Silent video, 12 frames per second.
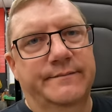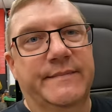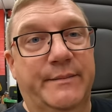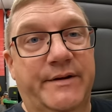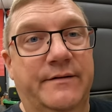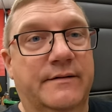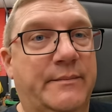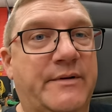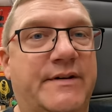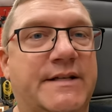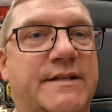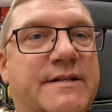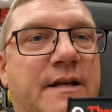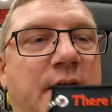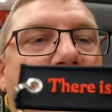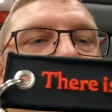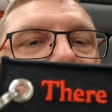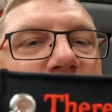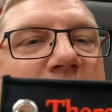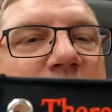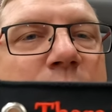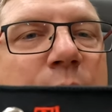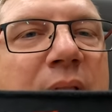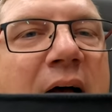Let me fix this. Should I give
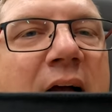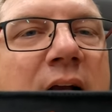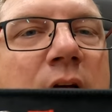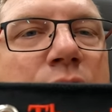him the black?